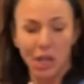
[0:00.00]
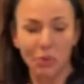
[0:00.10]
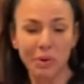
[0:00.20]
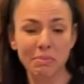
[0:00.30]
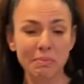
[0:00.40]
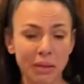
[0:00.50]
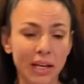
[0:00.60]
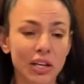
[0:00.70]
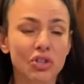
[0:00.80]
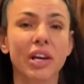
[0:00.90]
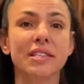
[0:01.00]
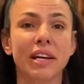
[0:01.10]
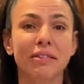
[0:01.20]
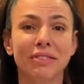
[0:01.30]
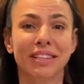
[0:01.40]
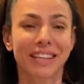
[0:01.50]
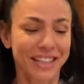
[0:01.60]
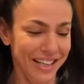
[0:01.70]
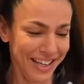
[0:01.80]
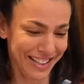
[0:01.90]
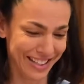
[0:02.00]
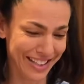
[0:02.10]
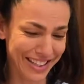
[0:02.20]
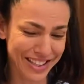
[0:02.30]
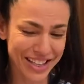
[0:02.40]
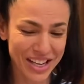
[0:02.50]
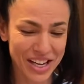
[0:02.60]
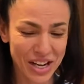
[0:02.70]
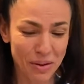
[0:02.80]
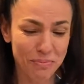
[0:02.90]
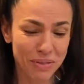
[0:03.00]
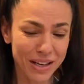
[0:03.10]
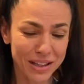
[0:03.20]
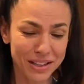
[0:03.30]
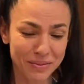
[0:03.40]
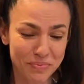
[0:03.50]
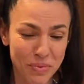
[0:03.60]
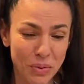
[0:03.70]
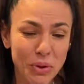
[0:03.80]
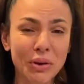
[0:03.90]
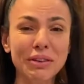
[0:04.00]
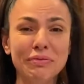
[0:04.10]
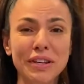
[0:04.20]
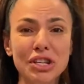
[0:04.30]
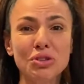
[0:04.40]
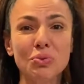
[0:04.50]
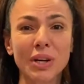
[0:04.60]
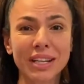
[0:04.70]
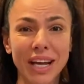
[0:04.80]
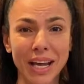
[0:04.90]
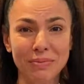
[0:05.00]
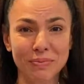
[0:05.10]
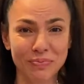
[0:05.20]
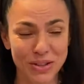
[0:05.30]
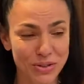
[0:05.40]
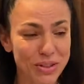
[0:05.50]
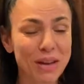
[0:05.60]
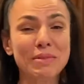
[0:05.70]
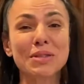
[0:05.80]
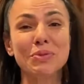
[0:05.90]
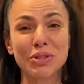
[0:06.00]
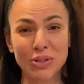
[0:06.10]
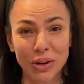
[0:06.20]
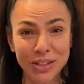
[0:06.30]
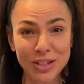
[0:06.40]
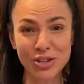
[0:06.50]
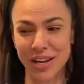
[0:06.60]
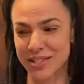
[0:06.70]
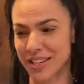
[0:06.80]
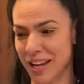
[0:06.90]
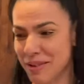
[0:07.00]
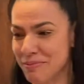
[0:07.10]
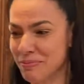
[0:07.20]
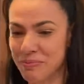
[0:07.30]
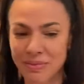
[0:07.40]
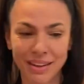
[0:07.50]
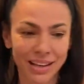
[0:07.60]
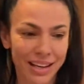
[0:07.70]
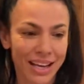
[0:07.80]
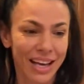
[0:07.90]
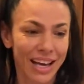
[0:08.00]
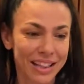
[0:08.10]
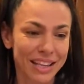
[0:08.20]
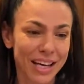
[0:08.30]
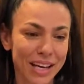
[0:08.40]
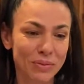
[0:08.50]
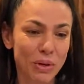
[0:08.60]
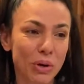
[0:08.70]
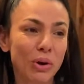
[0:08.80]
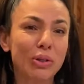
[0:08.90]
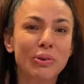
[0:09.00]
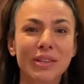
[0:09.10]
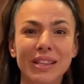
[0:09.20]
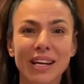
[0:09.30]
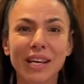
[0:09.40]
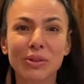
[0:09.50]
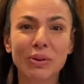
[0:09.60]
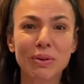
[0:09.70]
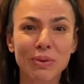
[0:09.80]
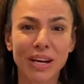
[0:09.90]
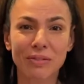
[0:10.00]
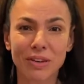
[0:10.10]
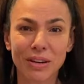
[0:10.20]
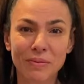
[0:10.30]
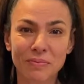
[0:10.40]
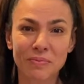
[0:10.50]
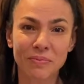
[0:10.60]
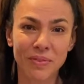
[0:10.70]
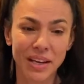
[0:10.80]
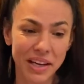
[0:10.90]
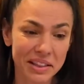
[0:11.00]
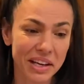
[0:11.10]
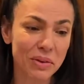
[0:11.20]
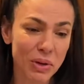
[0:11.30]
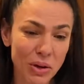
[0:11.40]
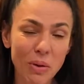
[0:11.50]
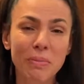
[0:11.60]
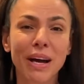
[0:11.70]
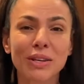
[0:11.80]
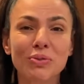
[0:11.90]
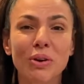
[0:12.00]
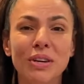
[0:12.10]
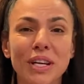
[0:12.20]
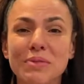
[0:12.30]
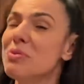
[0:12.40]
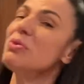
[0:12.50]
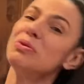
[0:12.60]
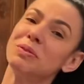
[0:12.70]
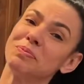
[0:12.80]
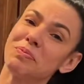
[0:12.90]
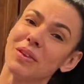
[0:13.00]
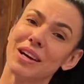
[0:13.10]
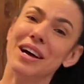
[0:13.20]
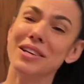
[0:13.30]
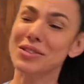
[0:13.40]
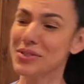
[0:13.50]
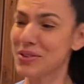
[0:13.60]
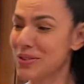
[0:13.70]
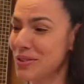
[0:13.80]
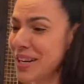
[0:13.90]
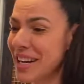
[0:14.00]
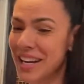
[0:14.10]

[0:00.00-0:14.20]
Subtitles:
we've been playing chess every day. But we only finished 1 game. So that means we start the chess game. And then we go through the day doing whatever. And then we go back to our next move. So